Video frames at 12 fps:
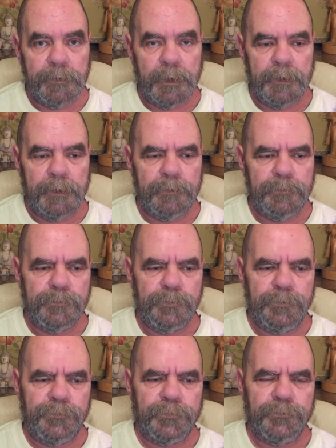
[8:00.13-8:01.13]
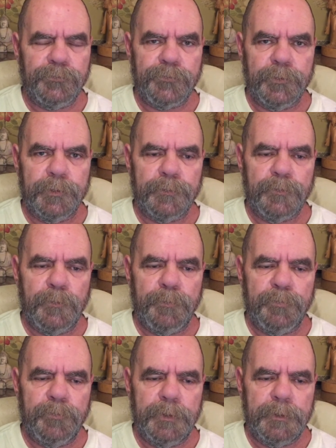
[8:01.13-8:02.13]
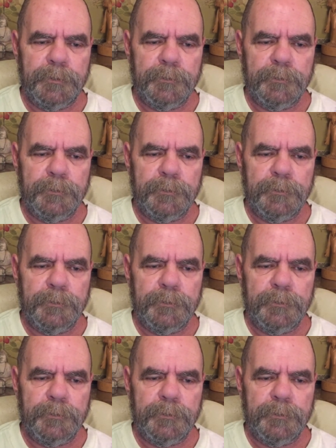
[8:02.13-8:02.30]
and endorsing Straight Incorporated,